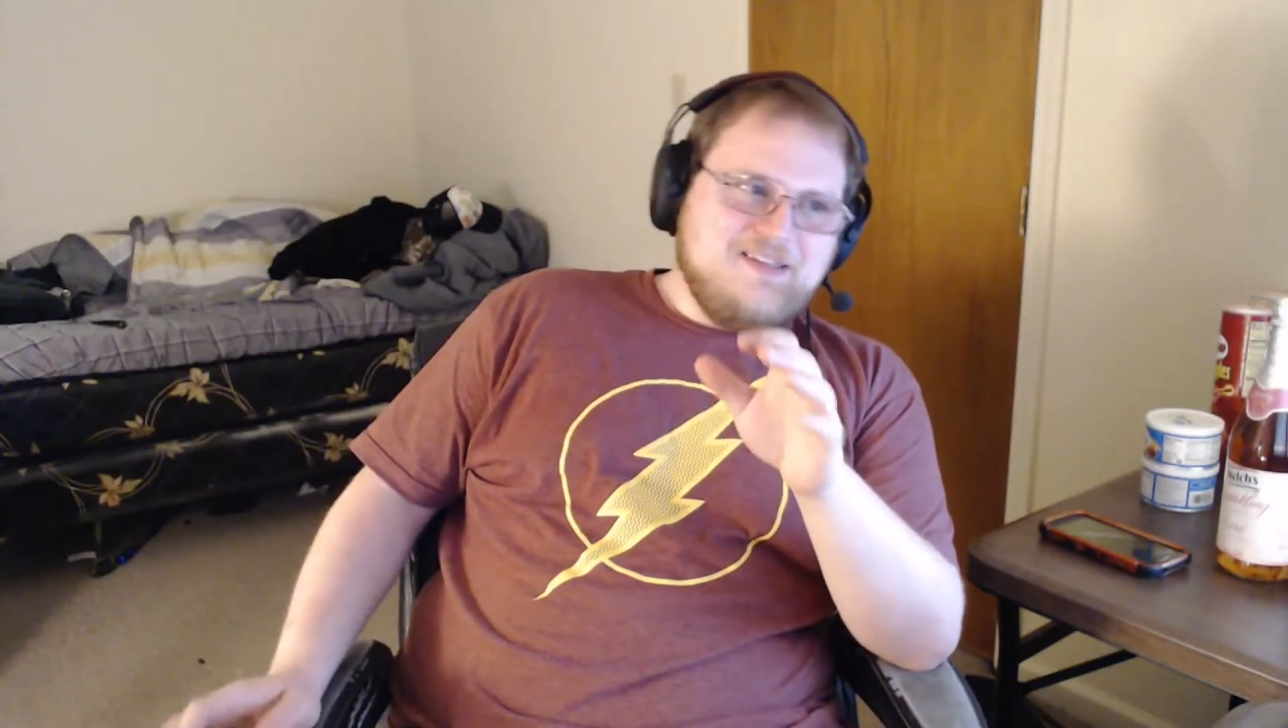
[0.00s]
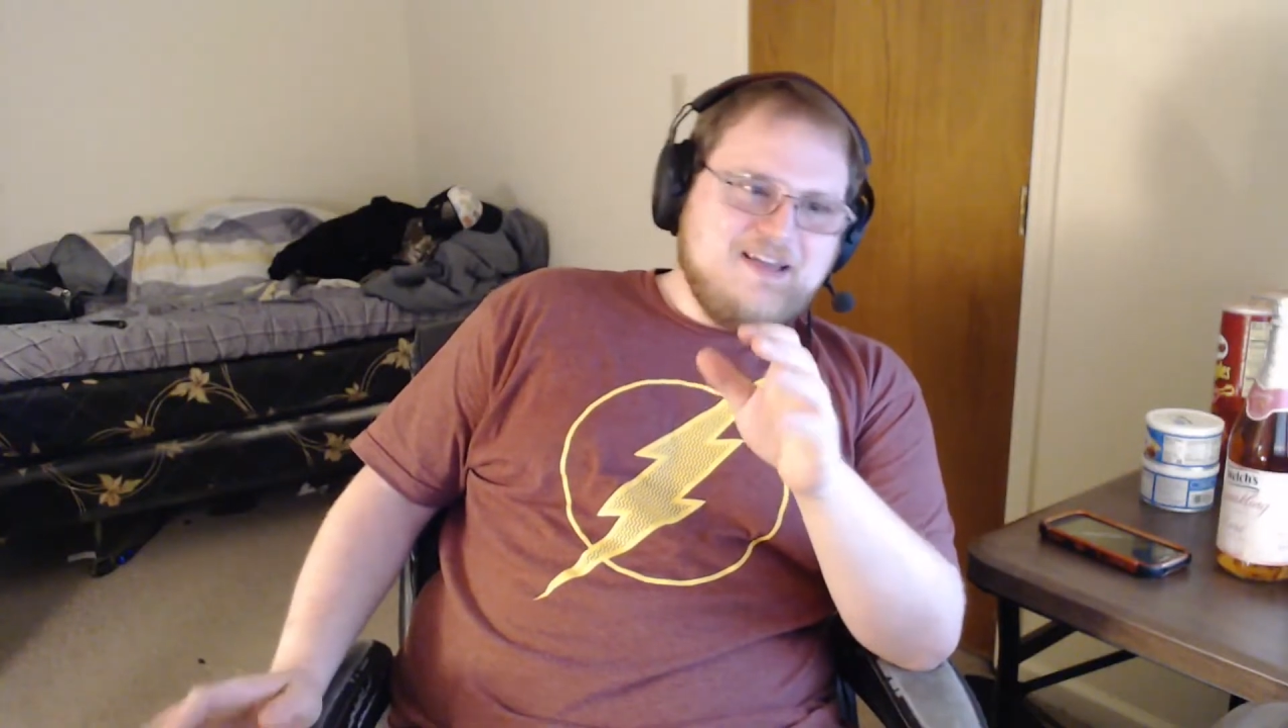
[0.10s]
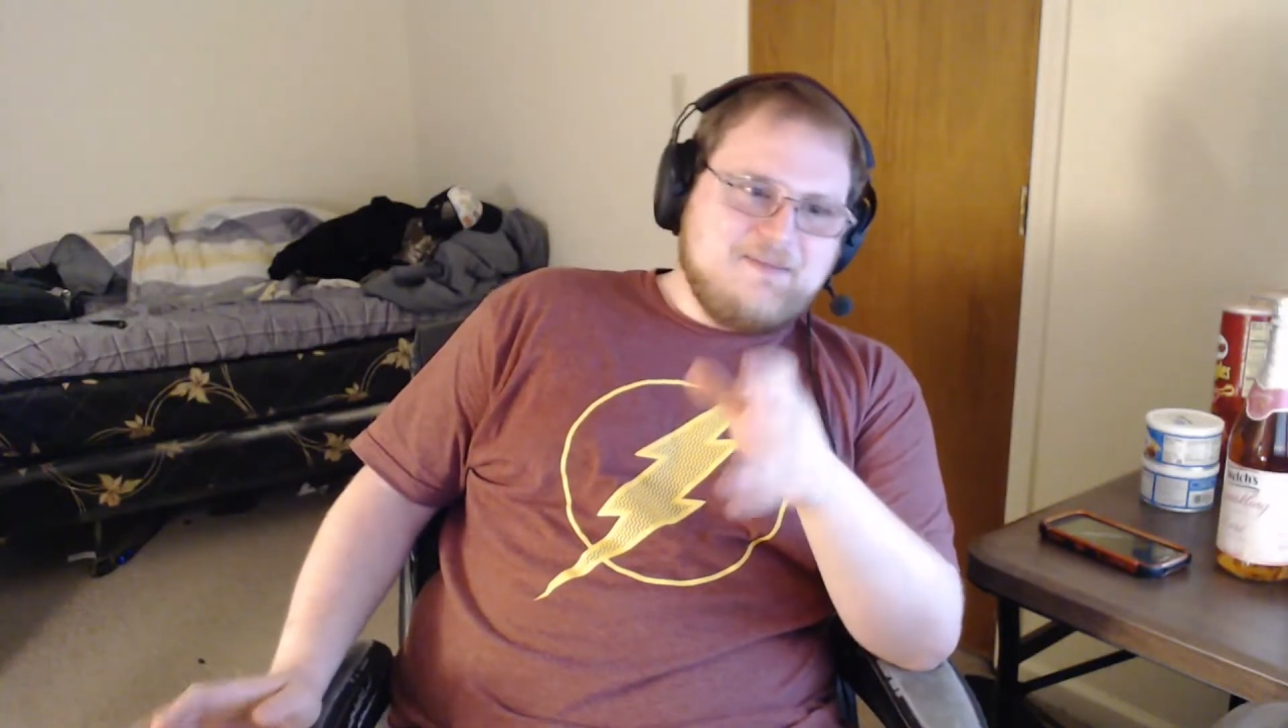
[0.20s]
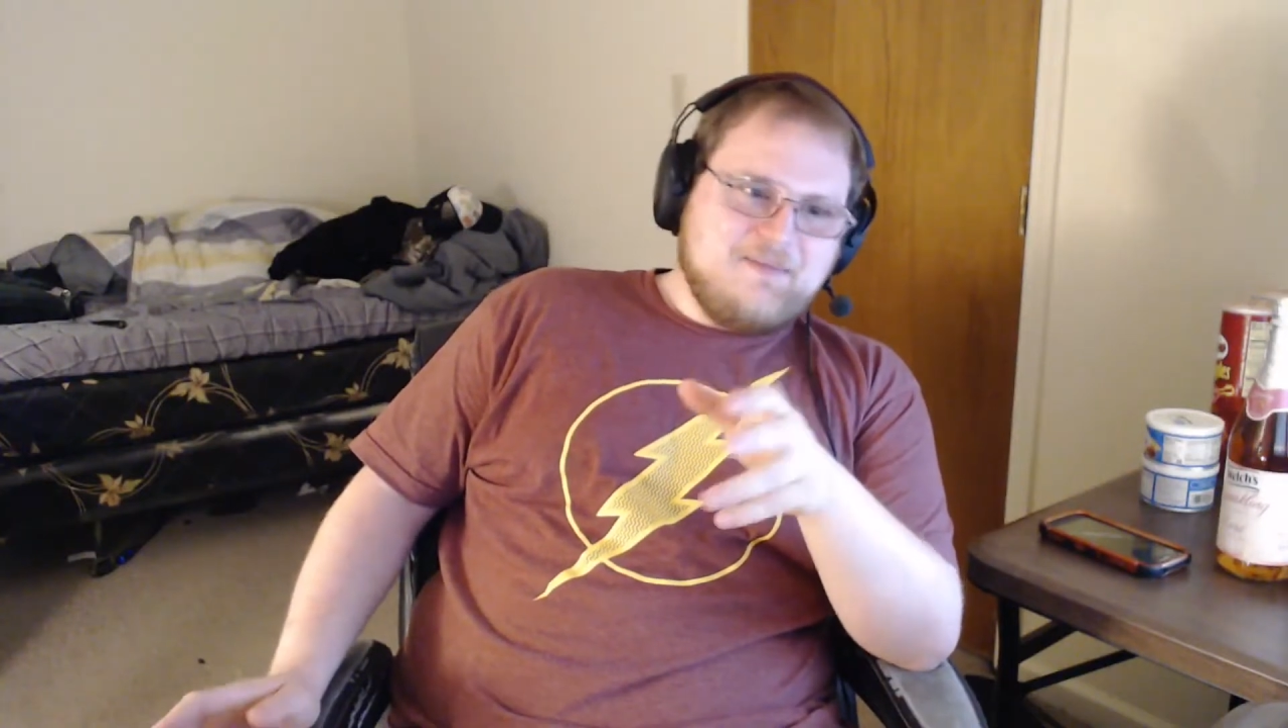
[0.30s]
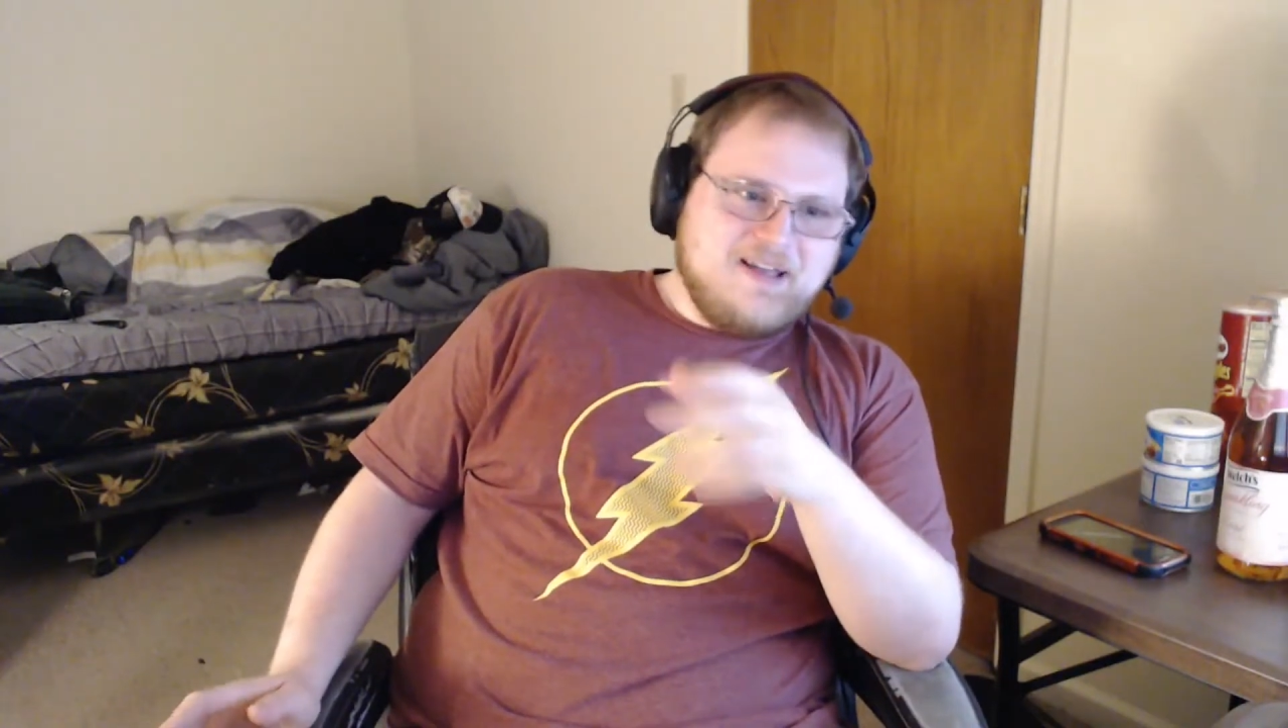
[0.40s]

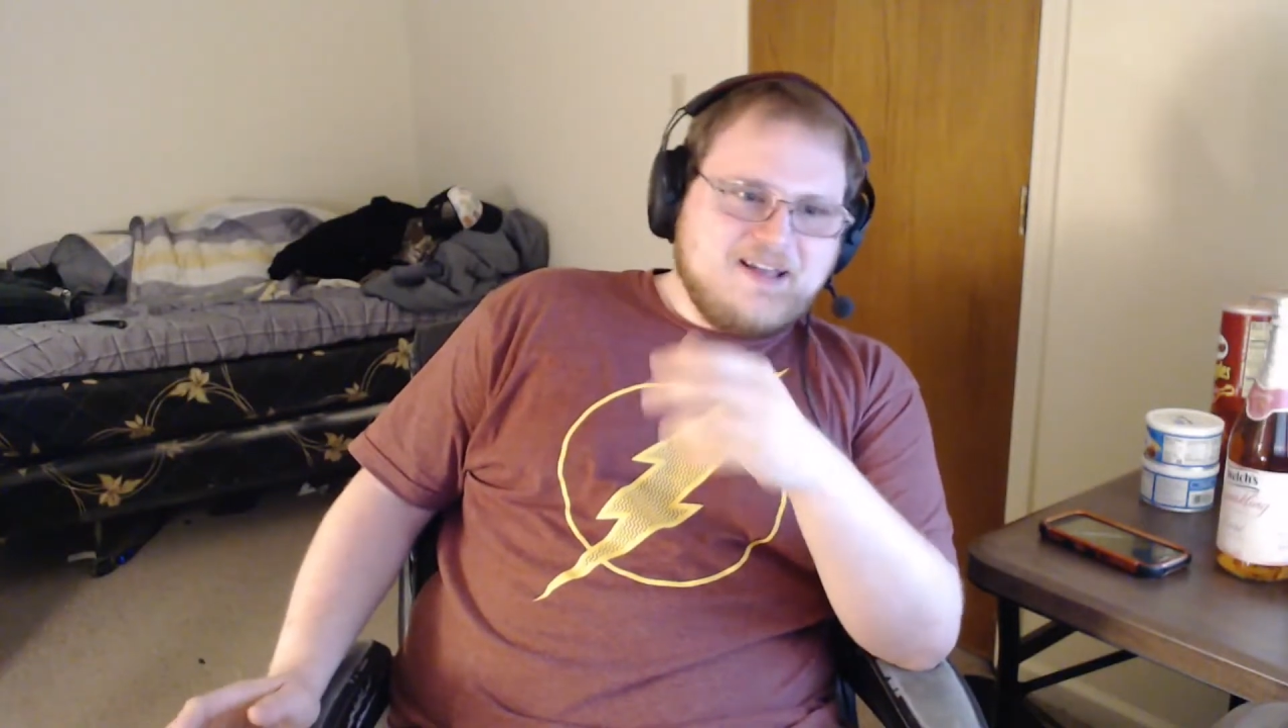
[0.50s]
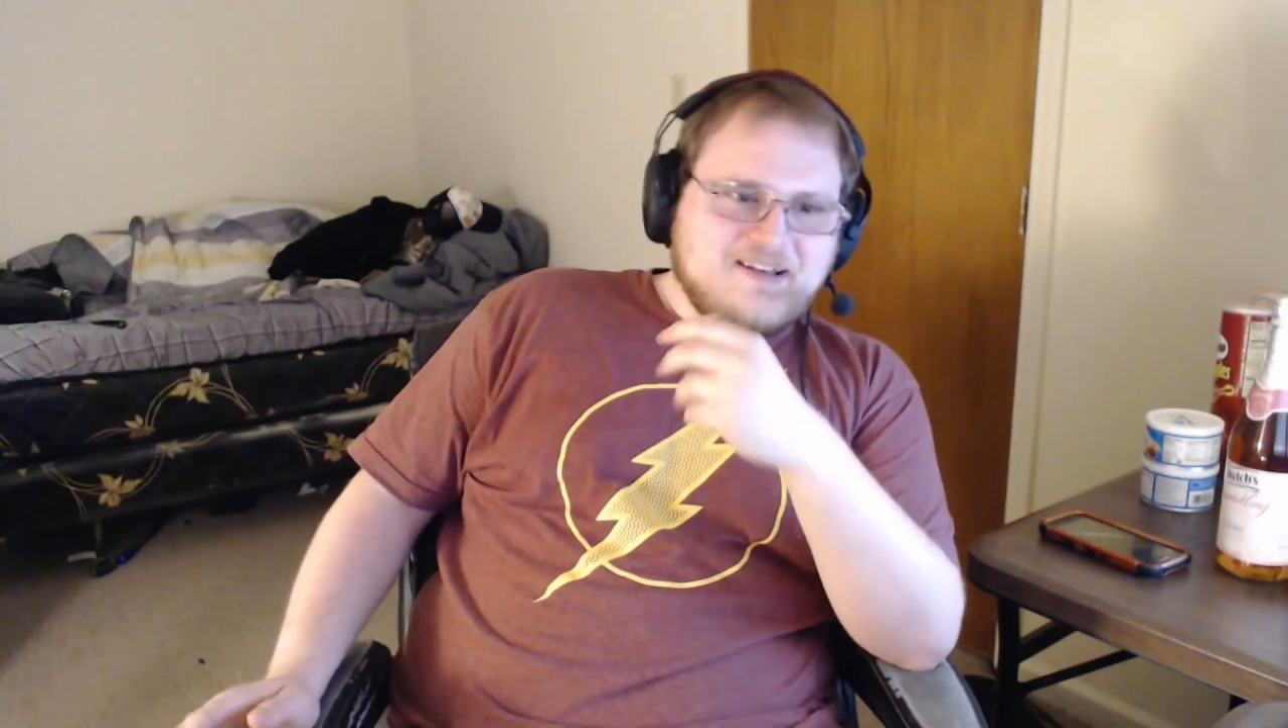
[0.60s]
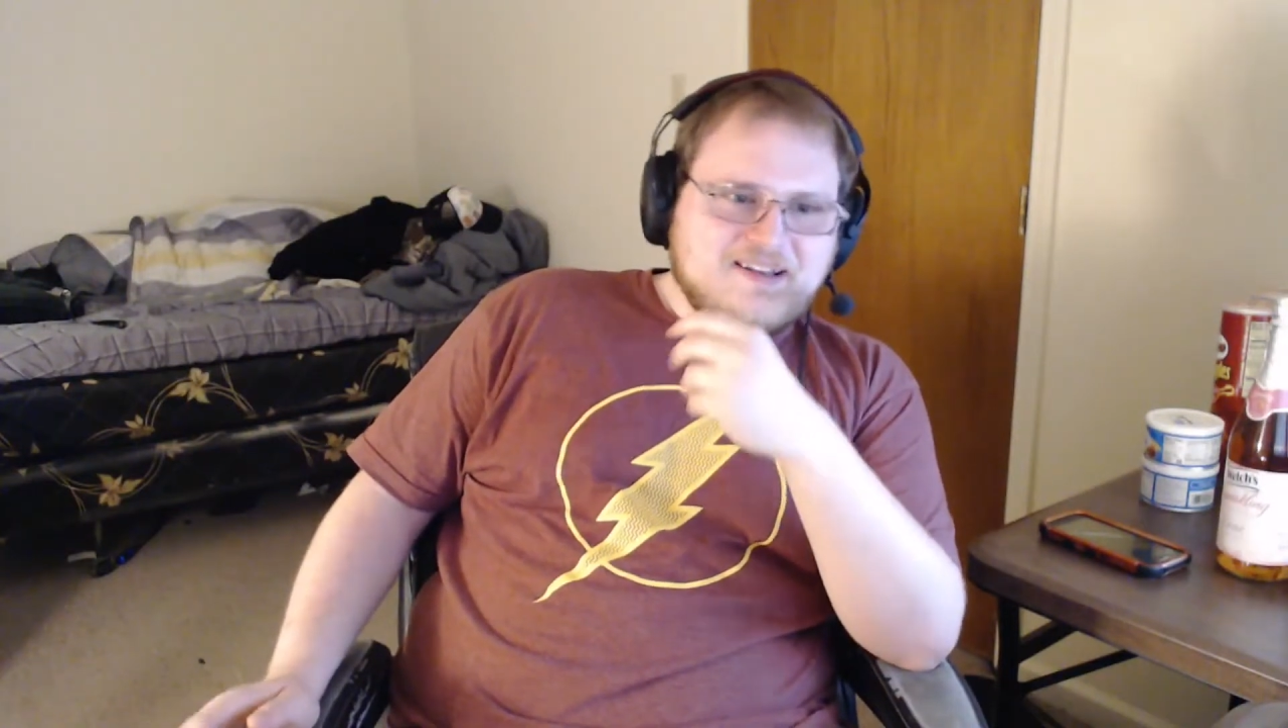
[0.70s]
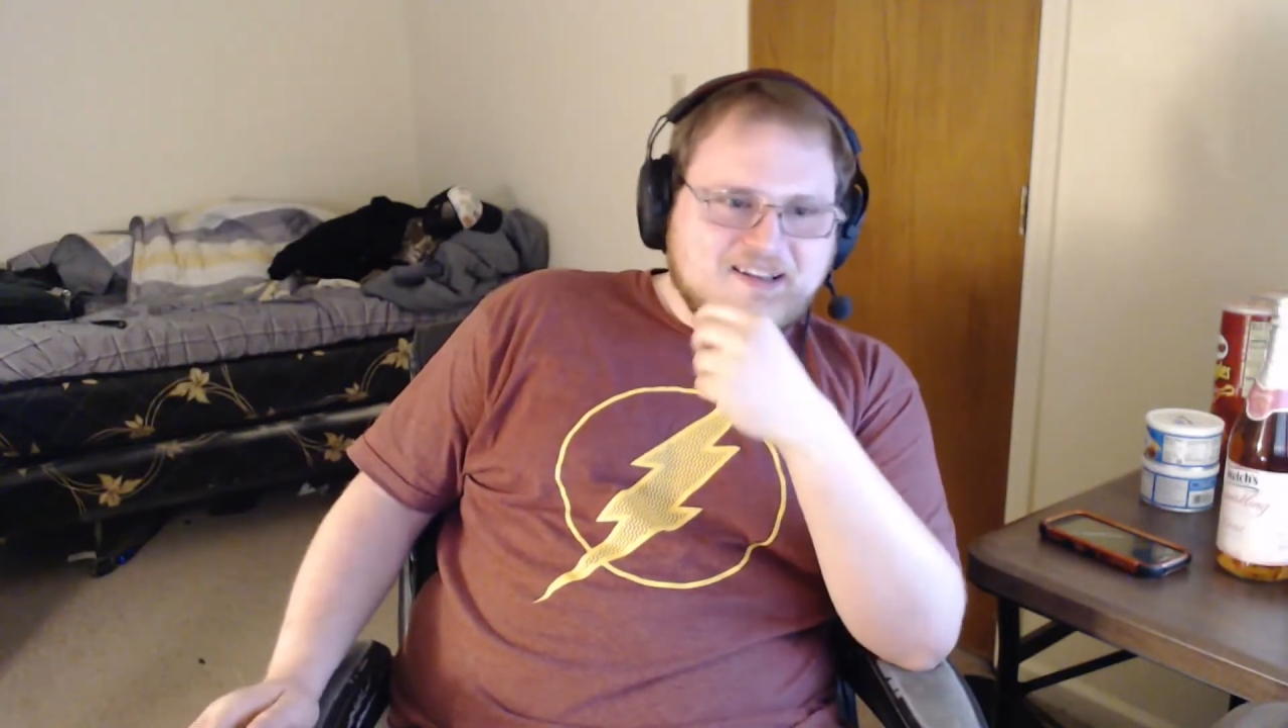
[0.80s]
that bad.